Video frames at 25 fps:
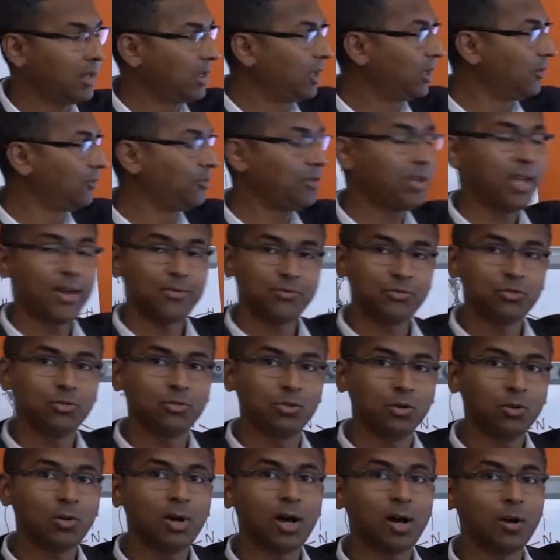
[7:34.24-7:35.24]
If we have to
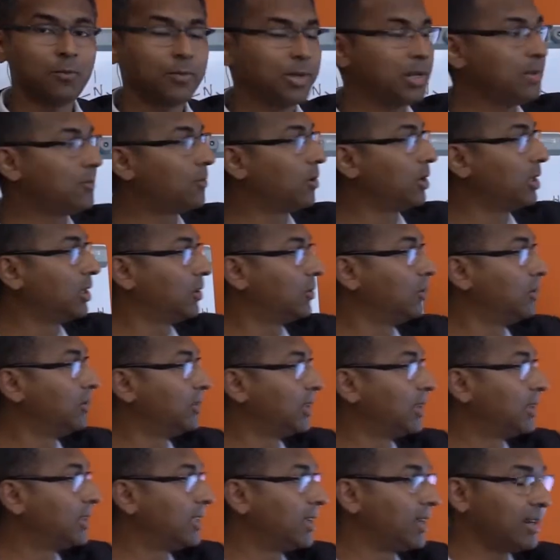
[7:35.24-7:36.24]
know how many
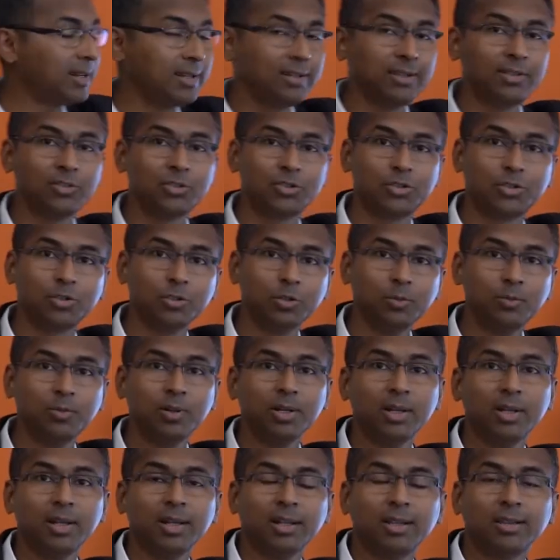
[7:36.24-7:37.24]
molecules are there in this tube,
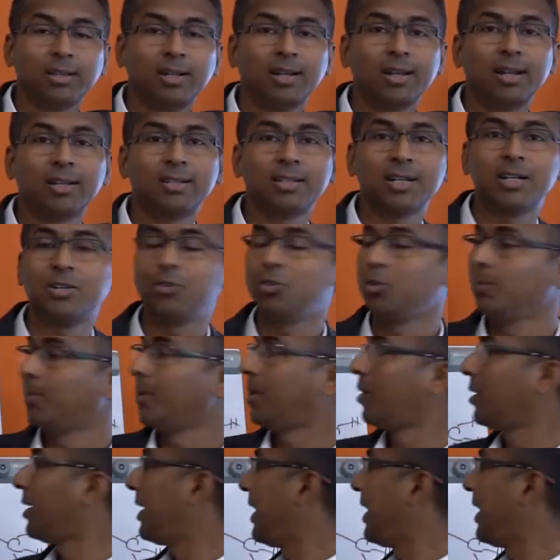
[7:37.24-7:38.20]
there are like 10 to the power